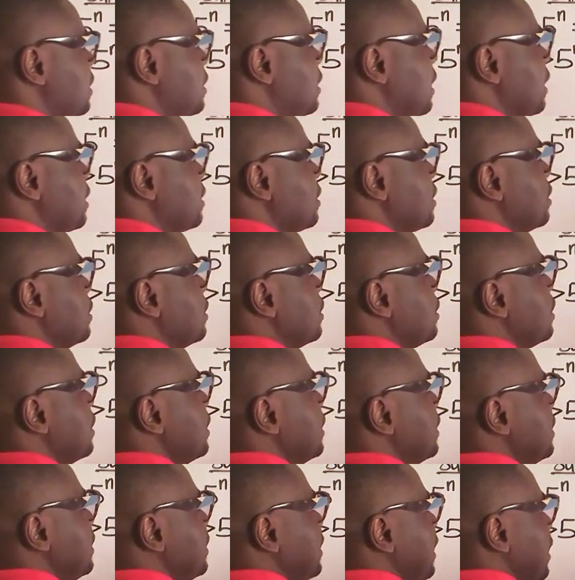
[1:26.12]
means that
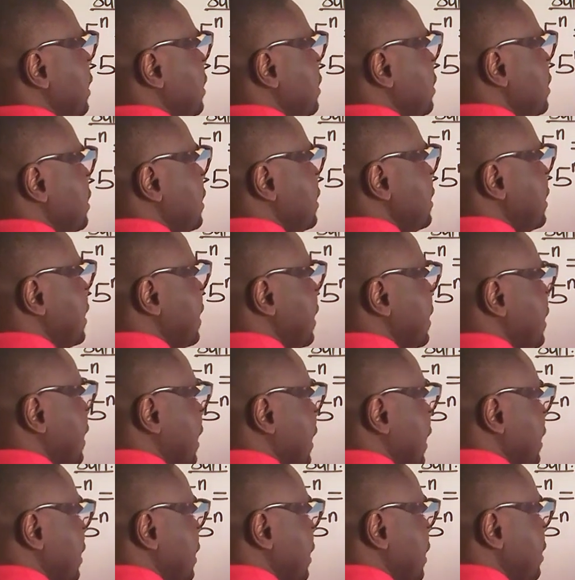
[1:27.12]
10 is
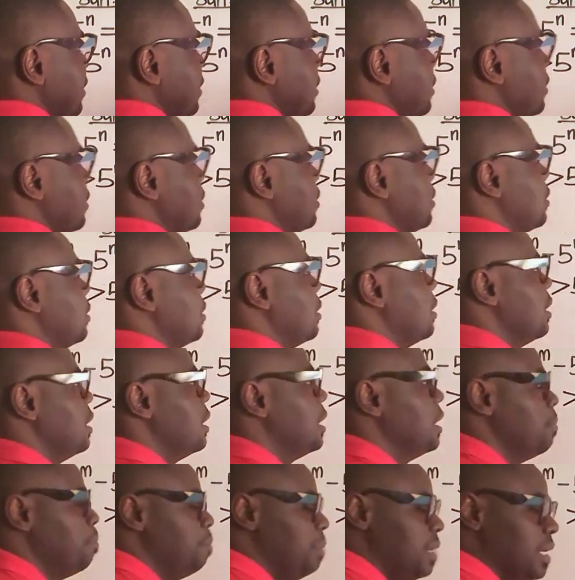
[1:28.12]
greater than 8.
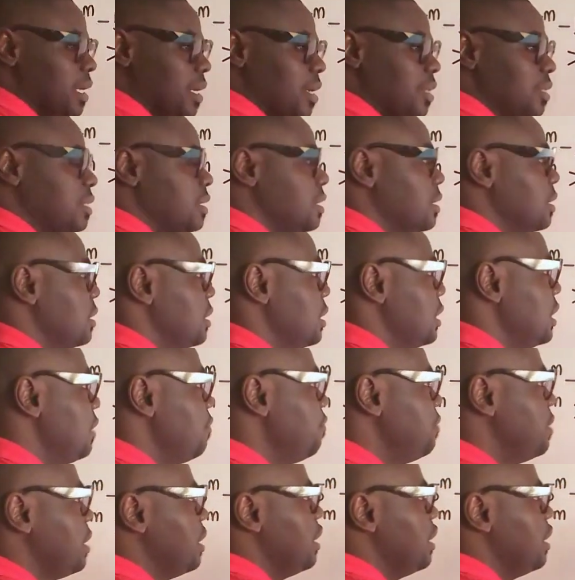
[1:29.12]
Because if